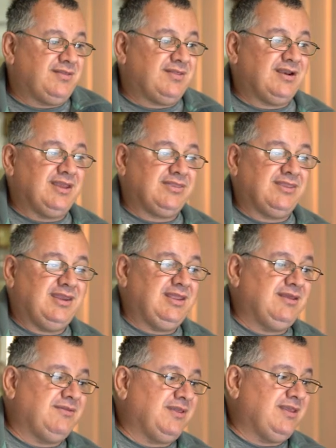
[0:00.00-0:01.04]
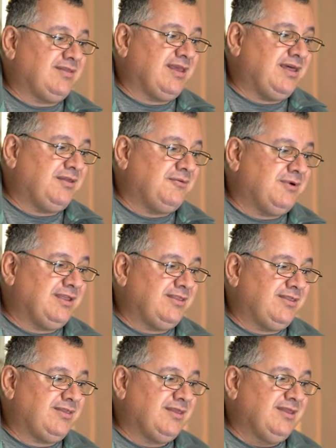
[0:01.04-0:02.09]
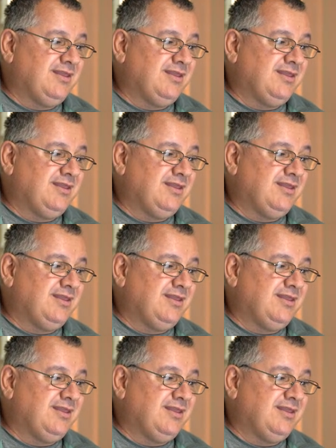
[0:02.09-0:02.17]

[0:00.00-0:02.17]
select any of these other ones,